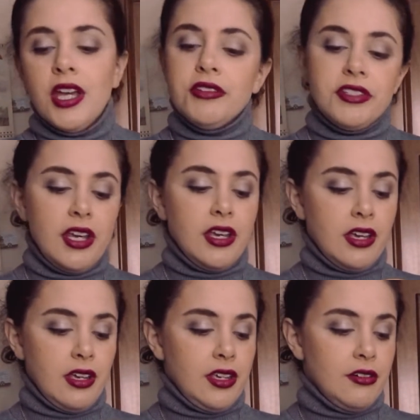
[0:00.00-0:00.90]
You take
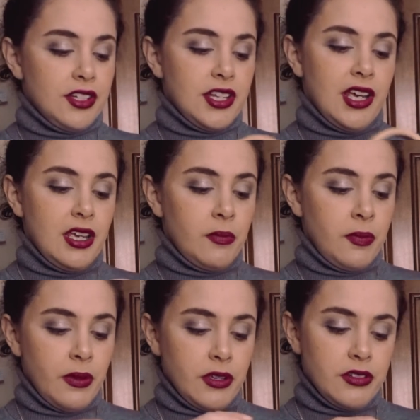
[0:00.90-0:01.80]
your tape,
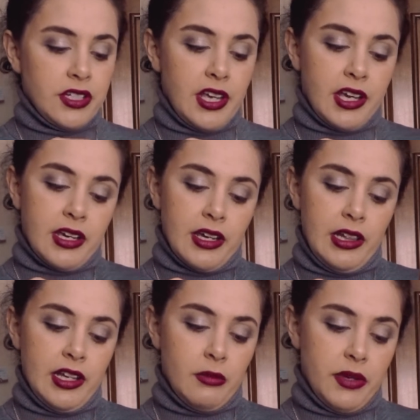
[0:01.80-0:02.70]
you take a
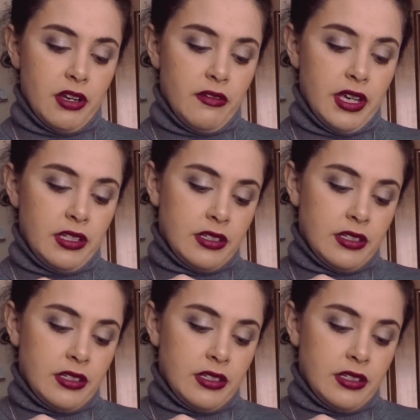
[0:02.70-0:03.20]
little bit of it.